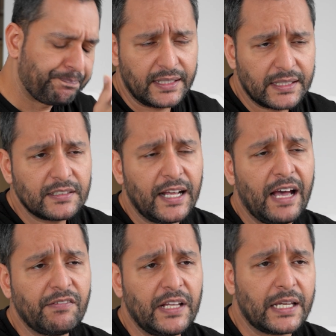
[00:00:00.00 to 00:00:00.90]
it doesn't
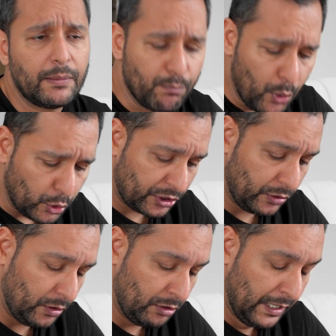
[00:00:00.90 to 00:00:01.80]
have like
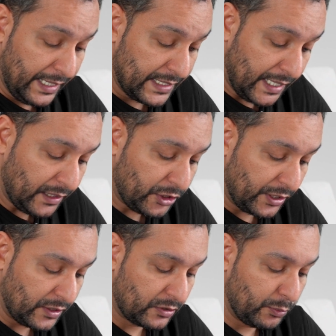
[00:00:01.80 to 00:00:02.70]
emotional
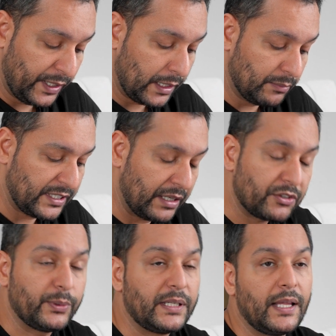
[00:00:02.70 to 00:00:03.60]
intelligence when it comes down
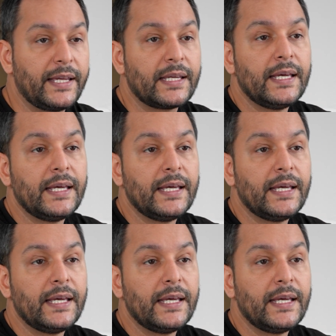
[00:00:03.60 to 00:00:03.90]
to it. Like,